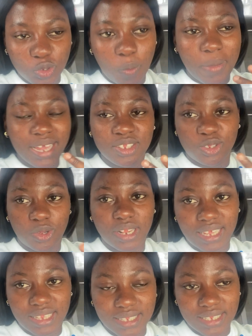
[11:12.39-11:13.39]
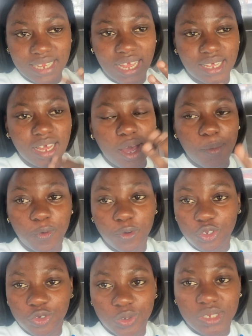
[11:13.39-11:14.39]
So mine is not like that, it's like
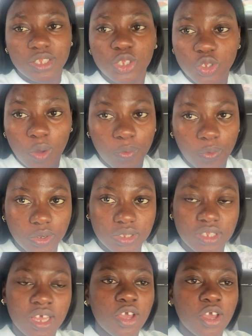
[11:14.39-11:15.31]
protruding somewhat.